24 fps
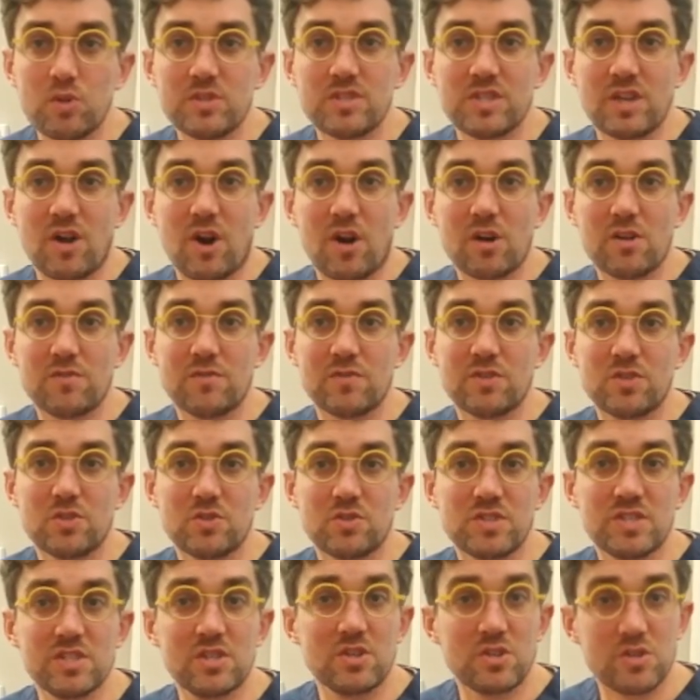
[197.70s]
quality artificial
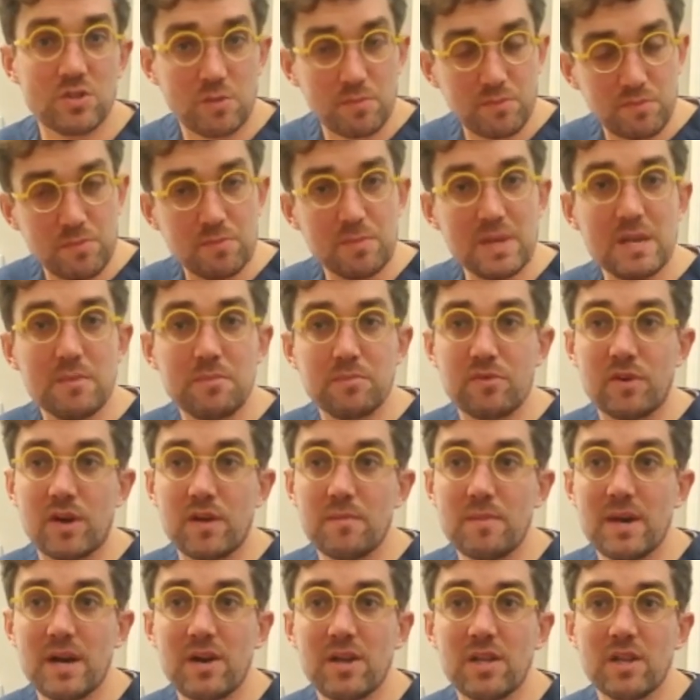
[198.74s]
tears. They're made
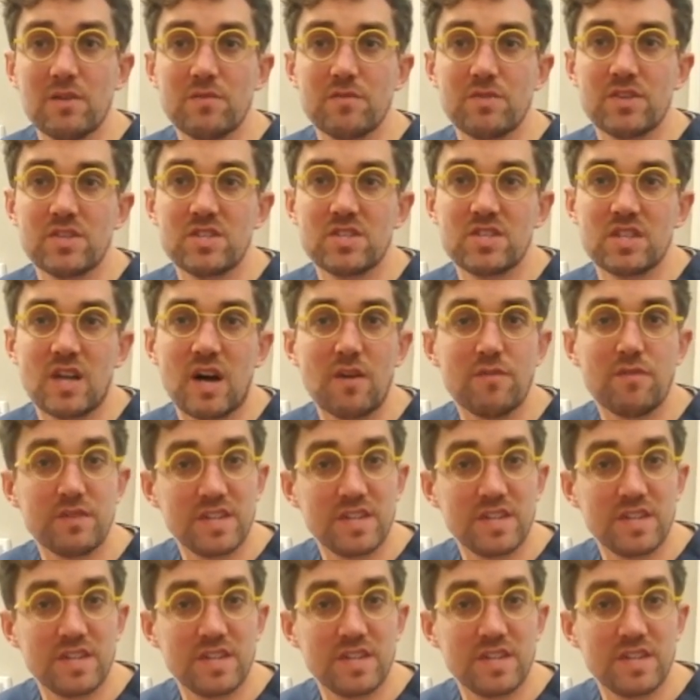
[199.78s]
primarily of this stuff,